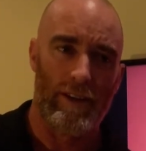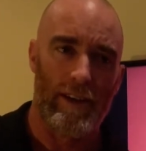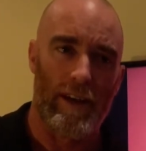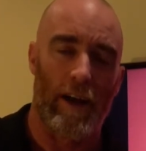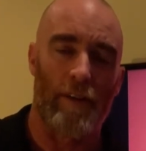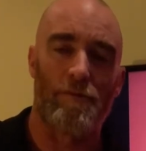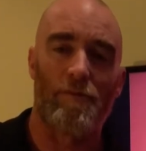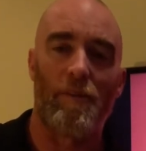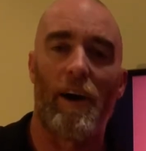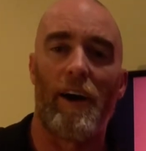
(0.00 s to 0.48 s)

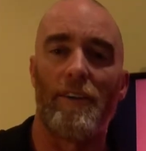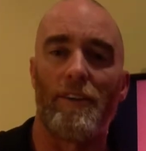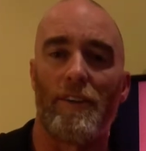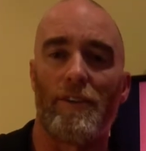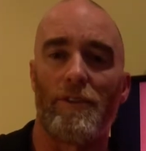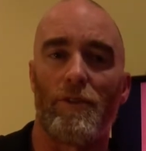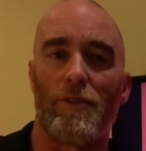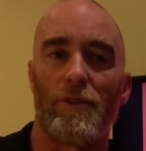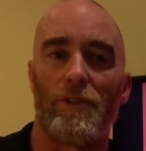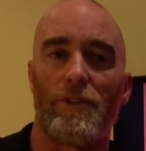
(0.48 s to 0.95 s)
I find
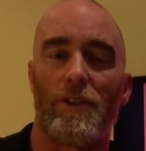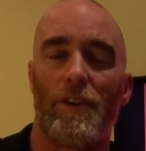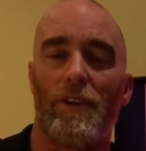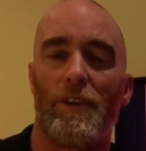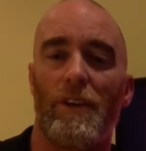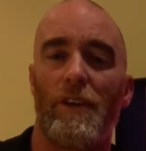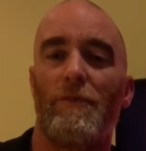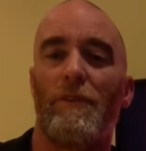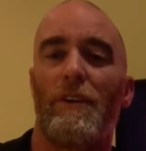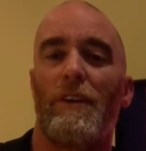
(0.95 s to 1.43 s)
it also
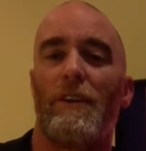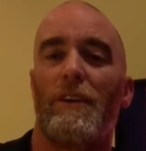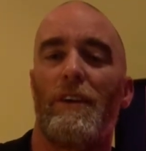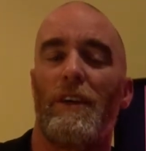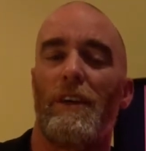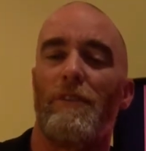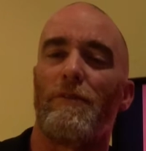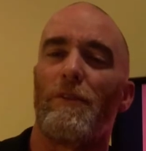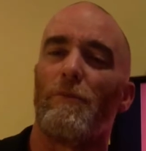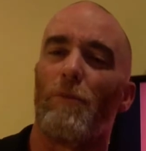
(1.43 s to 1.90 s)

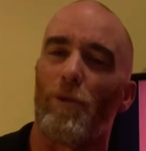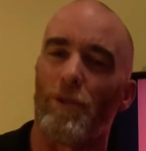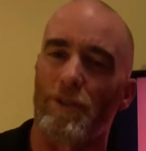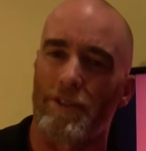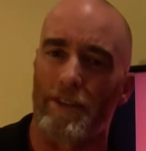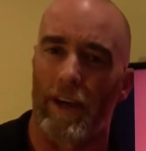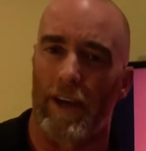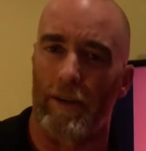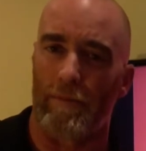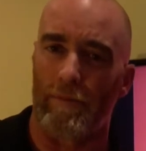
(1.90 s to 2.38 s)
even more
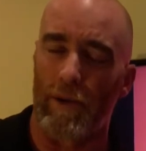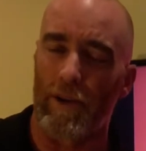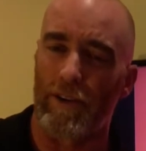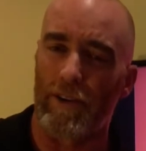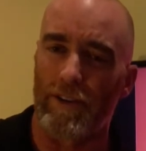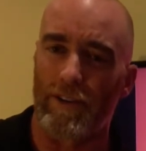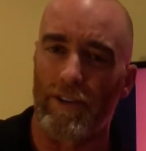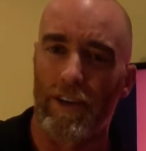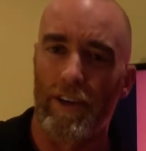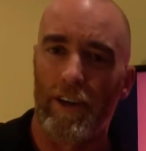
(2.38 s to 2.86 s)
sad,
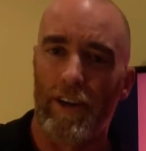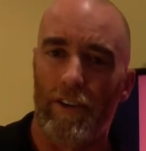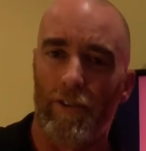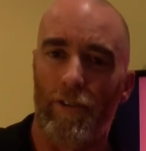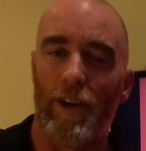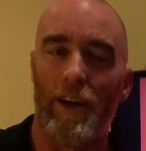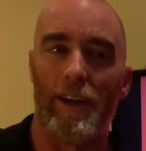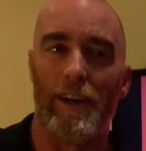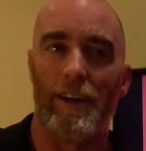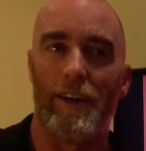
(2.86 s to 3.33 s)
because
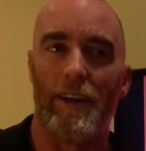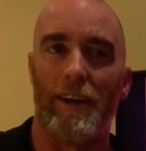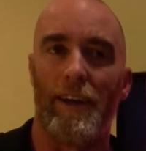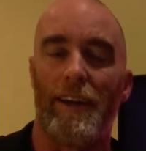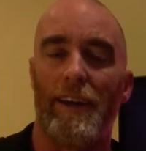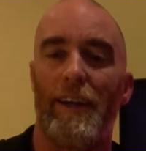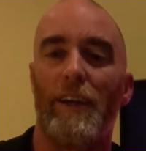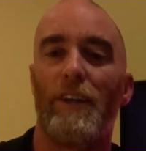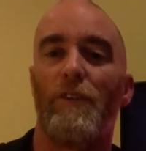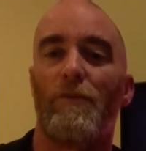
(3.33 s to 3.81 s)
really
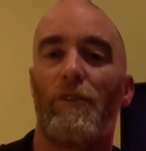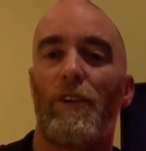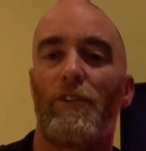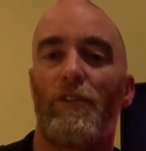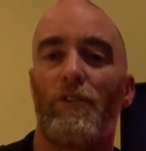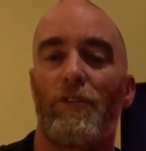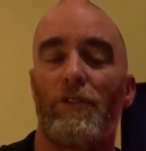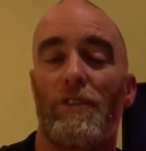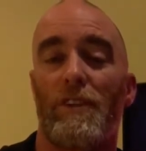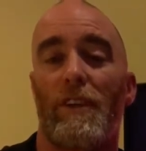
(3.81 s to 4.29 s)
an
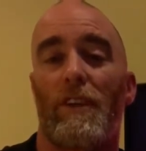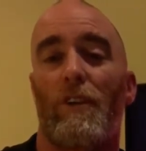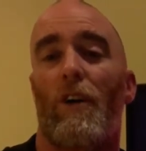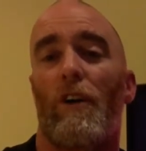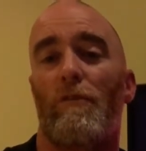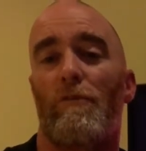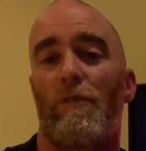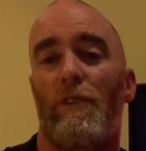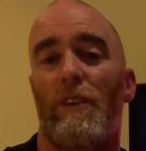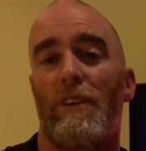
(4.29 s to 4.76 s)
individual's
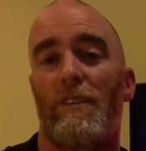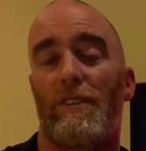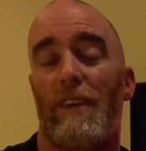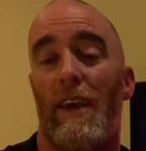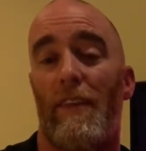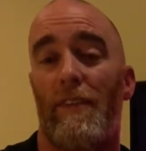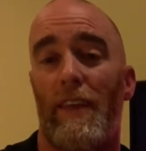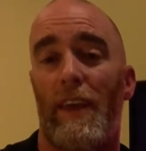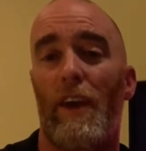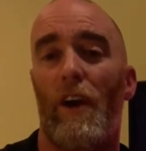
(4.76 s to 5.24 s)
confidence
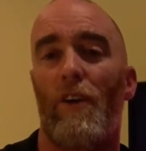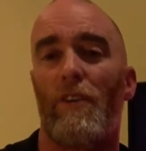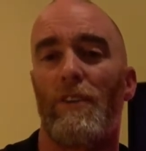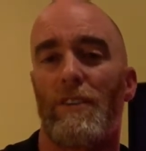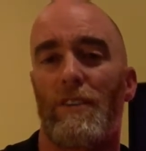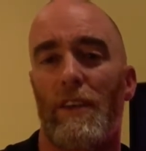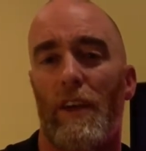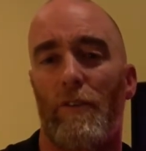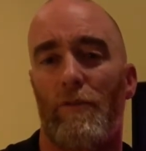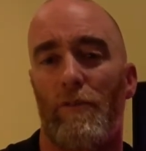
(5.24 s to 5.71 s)
and their own
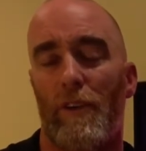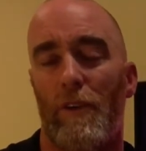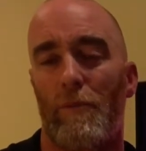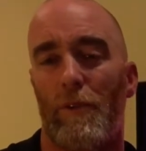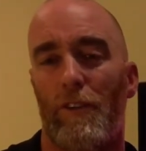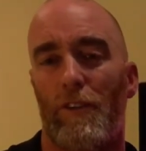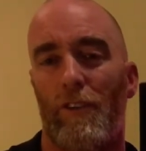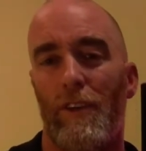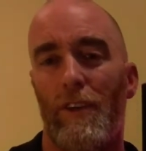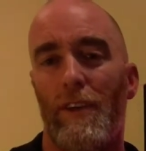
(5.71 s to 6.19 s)

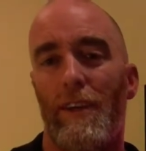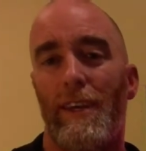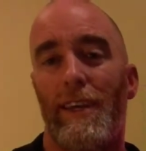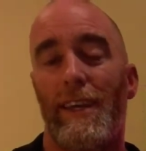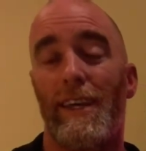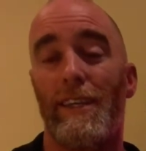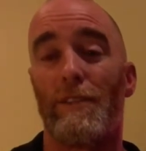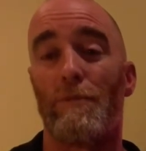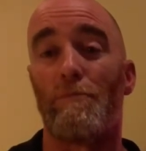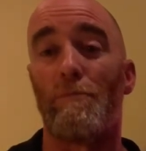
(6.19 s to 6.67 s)
self-image
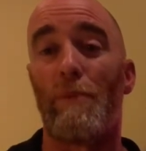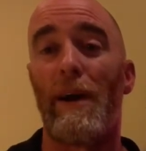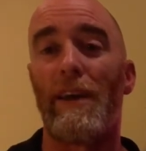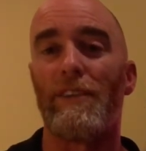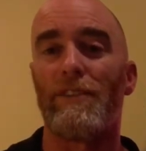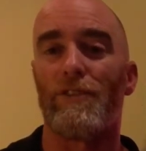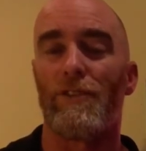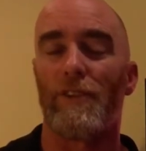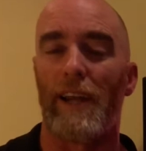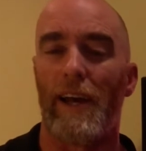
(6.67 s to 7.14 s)
is
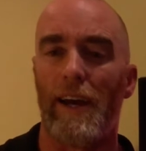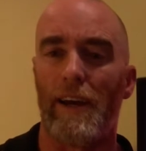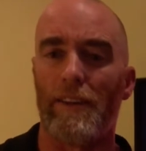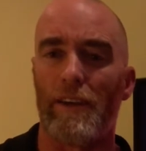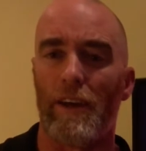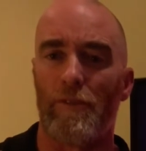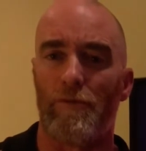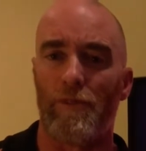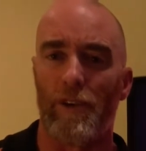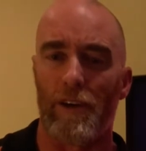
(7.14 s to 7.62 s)
based on how
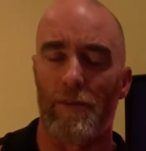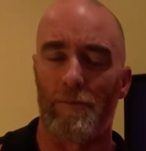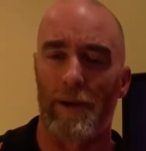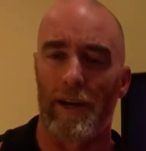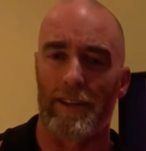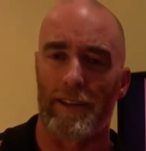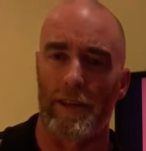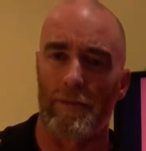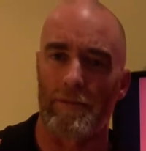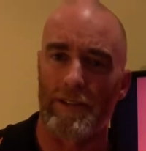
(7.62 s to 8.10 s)
they feel
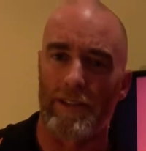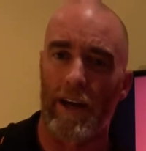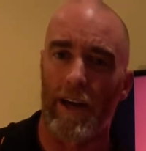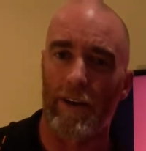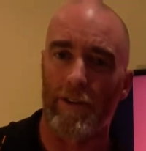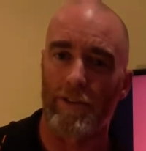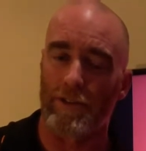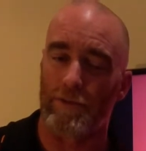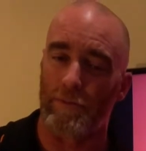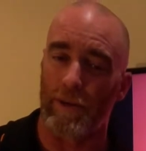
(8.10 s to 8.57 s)
about
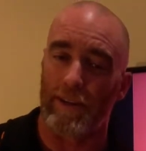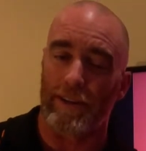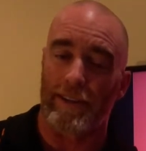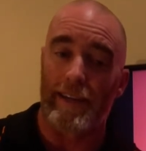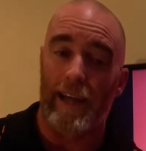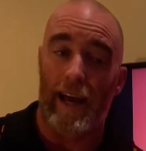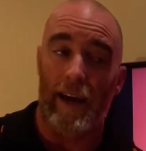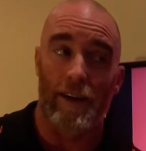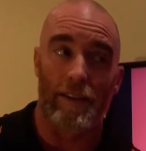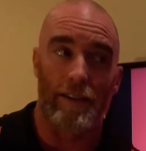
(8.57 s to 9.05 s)
themselves, but
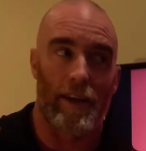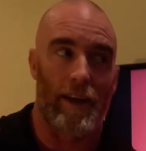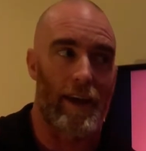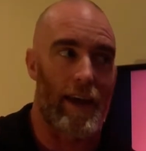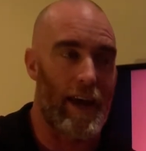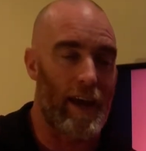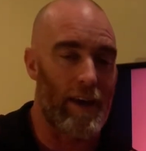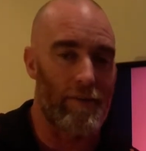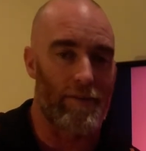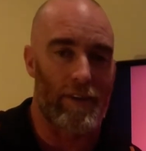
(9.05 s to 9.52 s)
now they
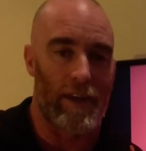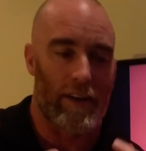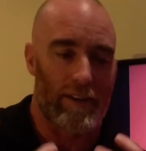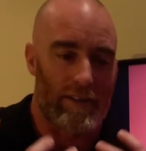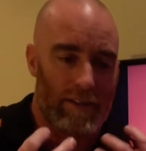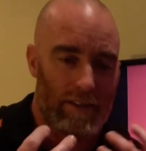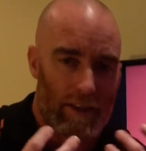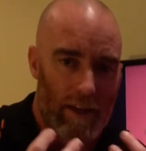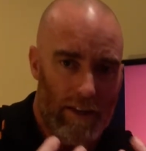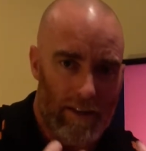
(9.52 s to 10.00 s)
have
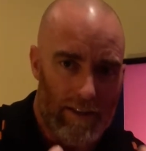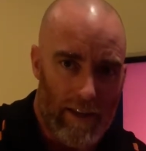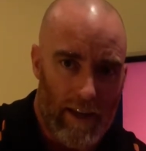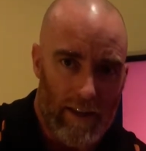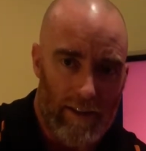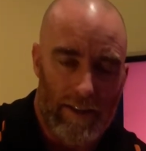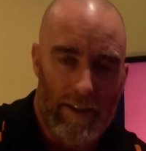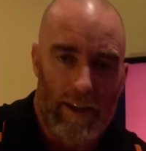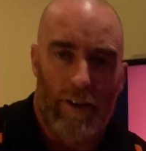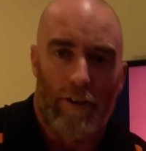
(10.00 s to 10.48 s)

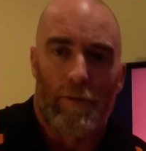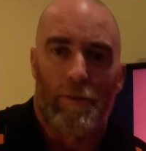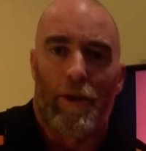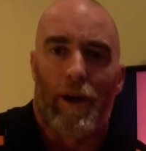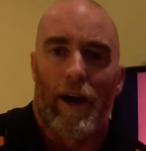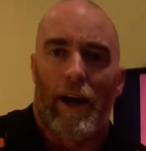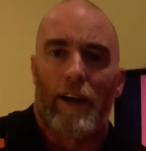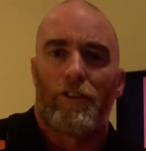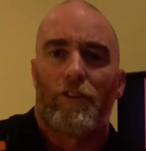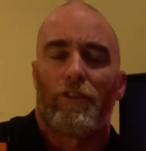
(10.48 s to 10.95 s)
that terrible
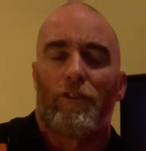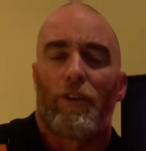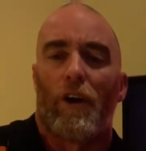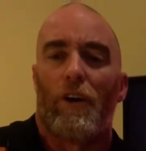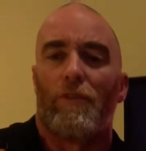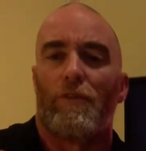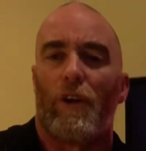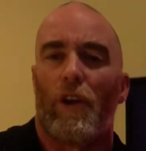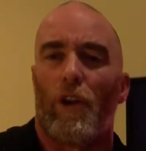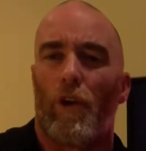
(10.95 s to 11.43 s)
hunched
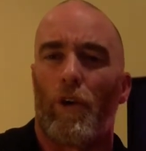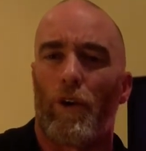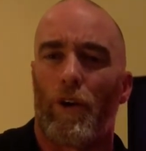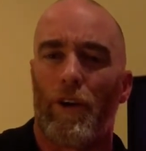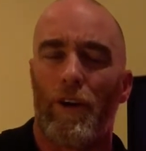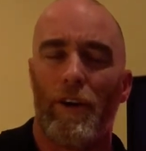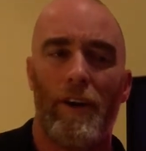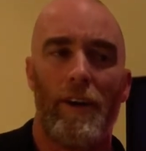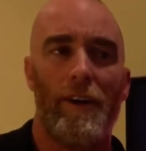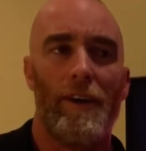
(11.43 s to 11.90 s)
over
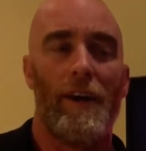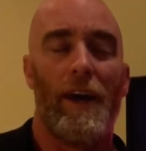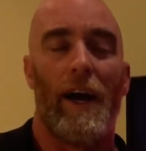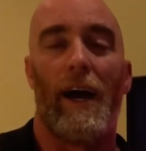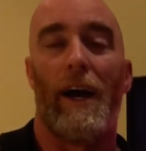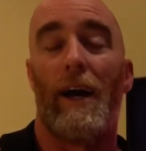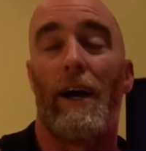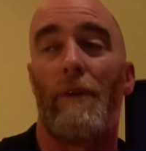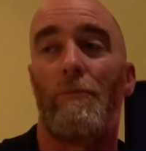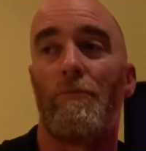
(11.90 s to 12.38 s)
look
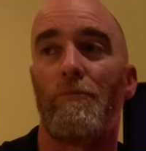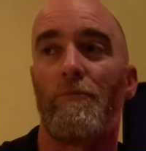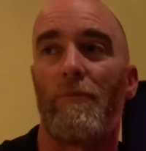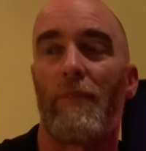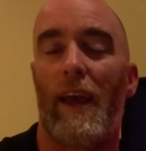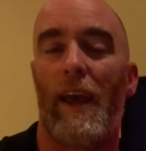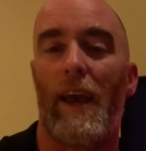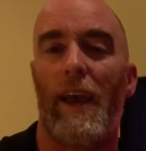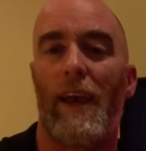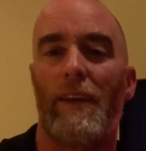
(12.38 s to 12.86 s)
and
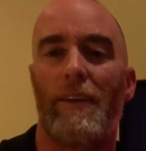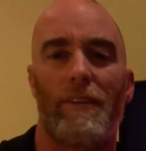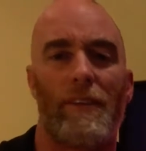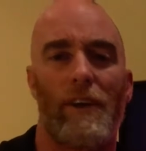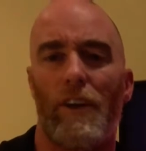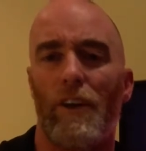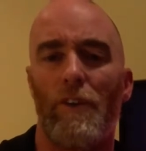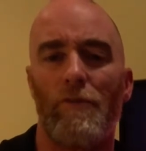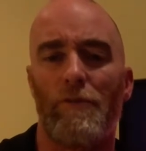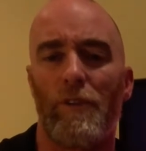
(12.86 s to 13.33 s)

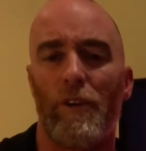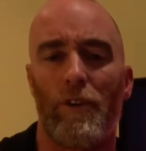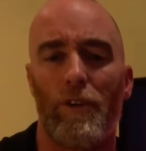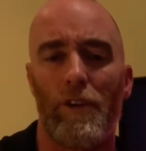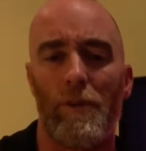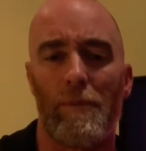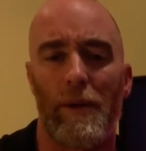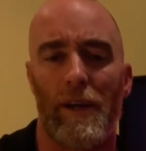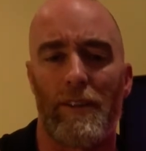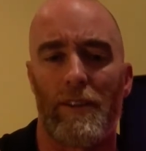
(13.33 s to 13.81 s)
they don't feel good
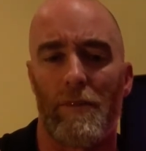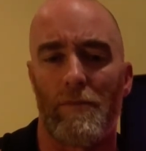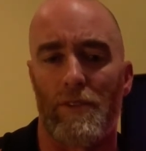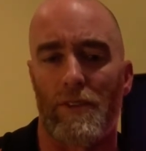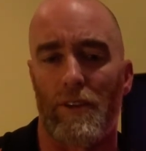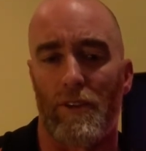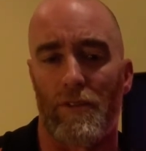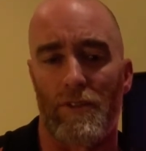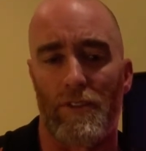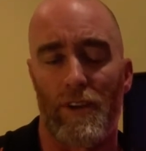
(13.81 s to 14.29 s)
about
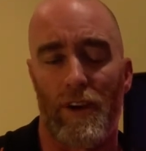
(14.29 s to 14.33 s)
themselves.